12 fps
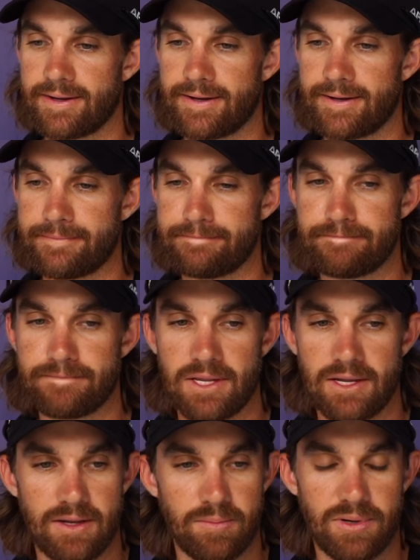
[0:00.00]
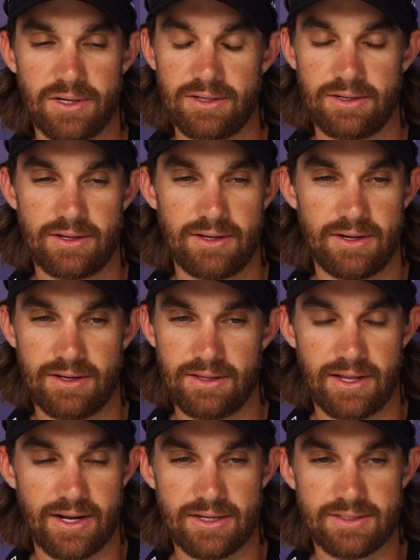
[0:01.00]
Um, but
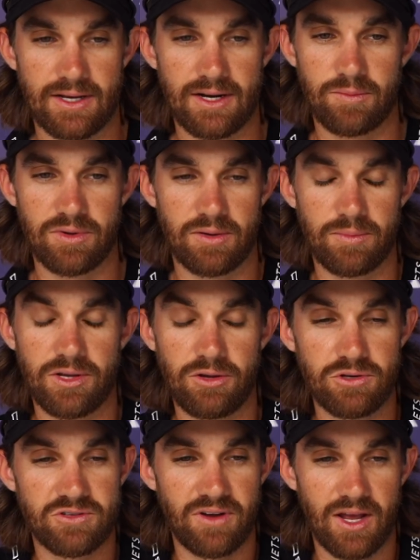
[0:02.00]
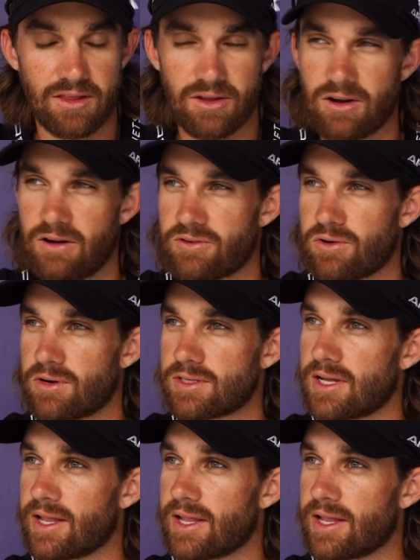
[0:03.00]
like I said, I'm, I'm, a huge fan of the golf course.